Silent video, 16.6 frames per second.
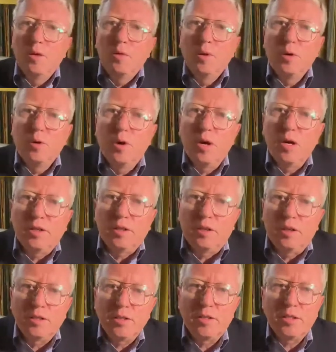Well, hi
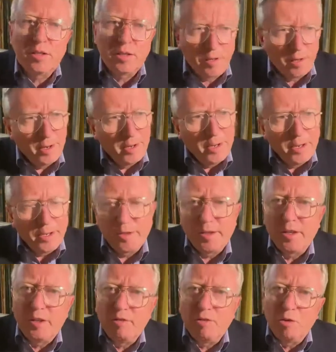guys.
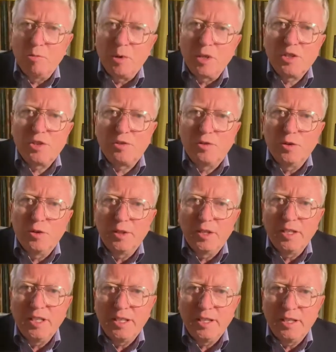Thank you very much for
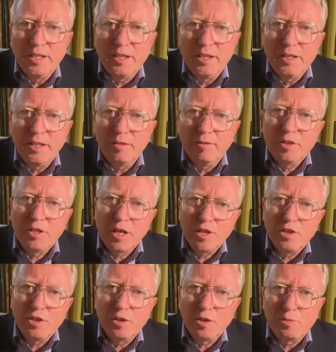the
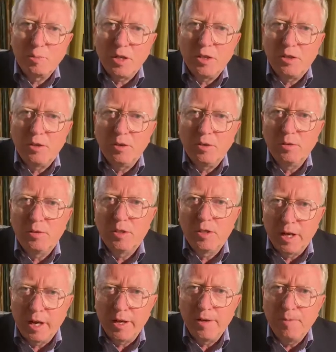invitation to speak to you
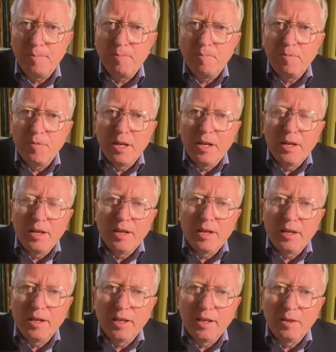today.
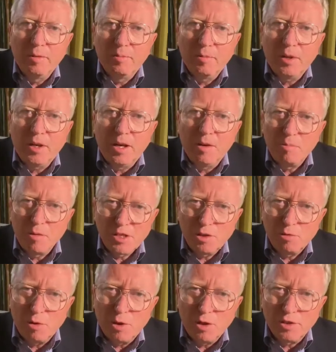I must
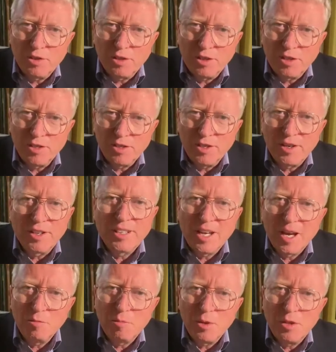apologise that I
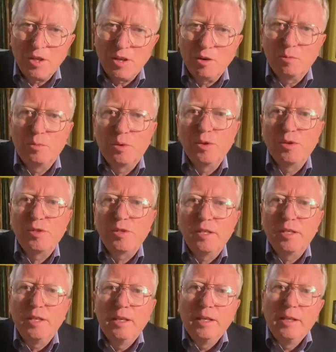can't be there in person.